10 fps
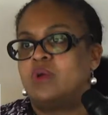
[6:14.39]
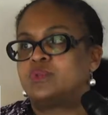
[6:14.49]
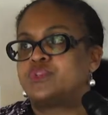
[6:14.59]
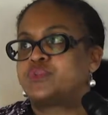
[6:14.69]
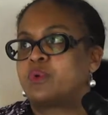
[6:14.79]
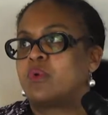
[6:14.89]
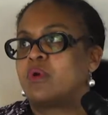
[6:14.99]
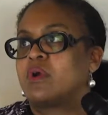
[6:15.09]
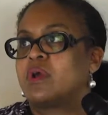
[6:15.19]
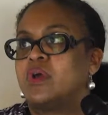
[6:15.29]

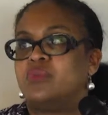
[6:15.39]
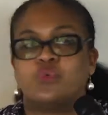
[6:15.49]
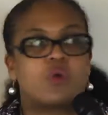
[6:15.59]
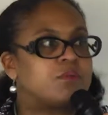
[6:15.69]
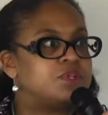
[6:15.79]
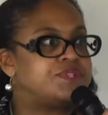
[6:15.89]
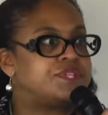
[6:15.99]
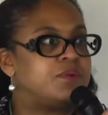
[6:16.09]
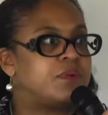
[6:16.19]
restore normalcy,